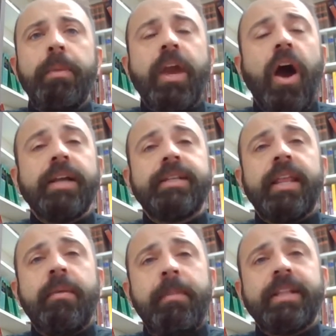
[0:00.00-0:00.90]
Because
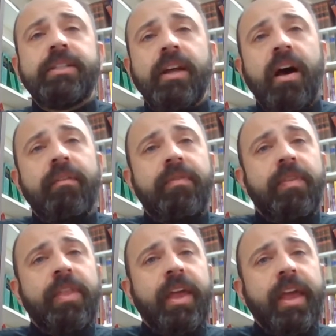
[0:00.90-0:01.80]
in the midst
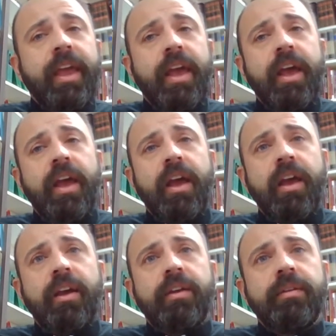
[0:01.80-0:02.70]
of the,
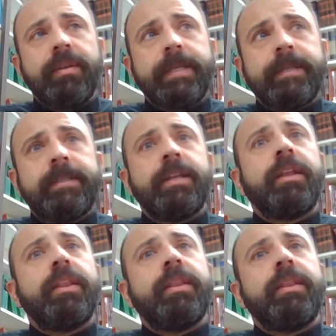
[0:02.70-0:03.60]

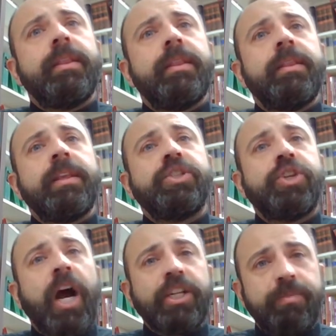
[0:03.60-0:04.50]
the, the
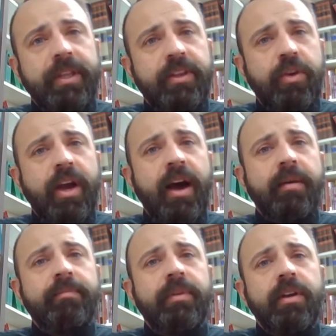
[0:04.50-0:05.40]
judgment to
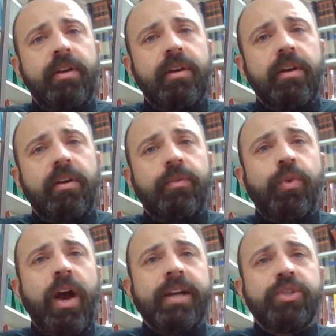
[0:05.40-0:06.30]
come
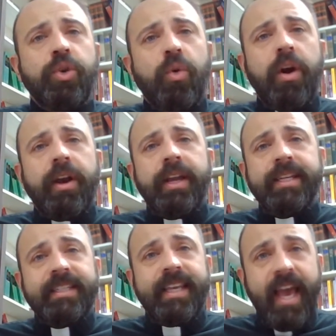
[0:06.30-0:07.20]
for us who are
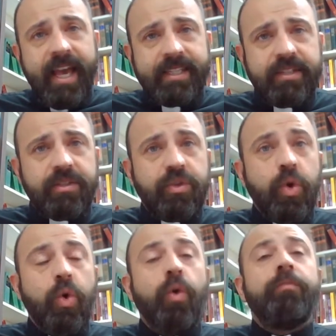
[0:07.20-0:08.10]
his guests,
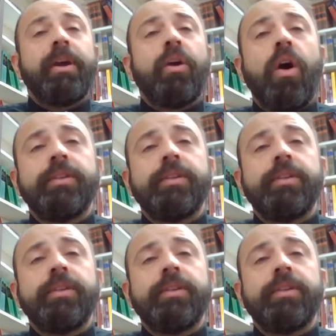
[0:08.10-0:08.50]
who have been